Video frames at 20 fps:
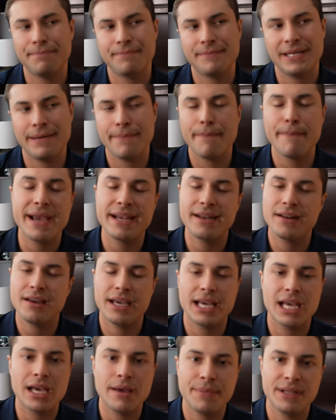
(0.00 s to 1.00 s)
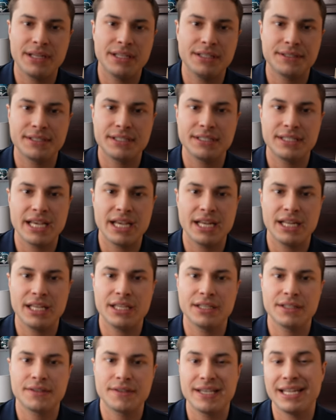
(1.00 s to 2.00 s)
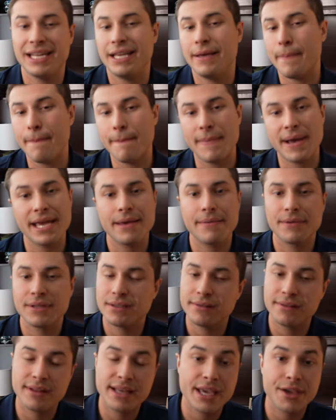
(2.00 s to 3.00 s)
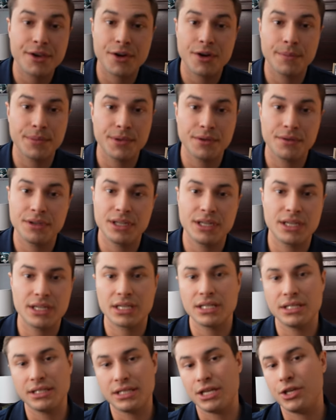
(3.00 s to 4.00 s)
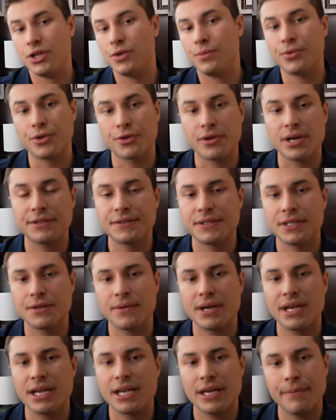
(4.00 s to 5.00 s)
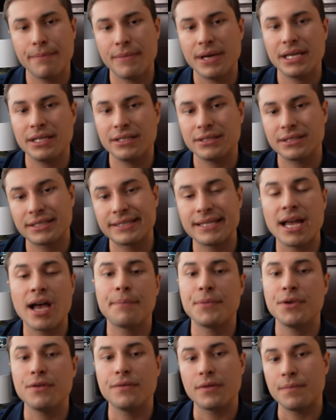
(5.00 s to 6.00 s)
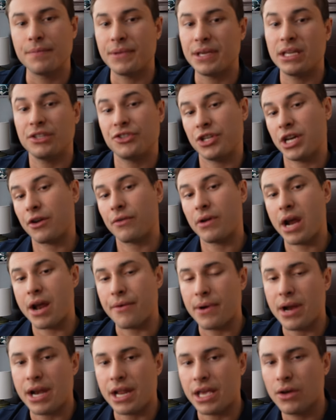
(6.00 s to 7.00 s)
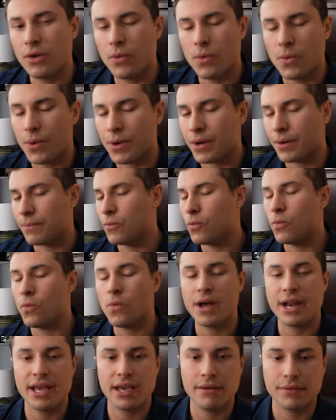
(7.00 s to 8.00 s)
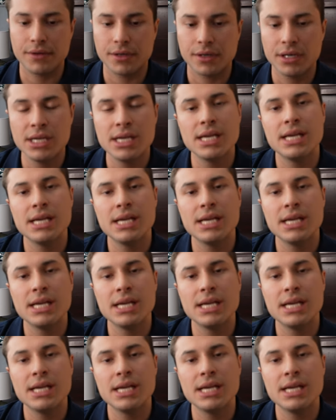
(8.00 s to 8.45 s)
It might not happen instantaneous, and it might delay your ability to continue progressing, right? It might stop you from being check ride ready or whatever,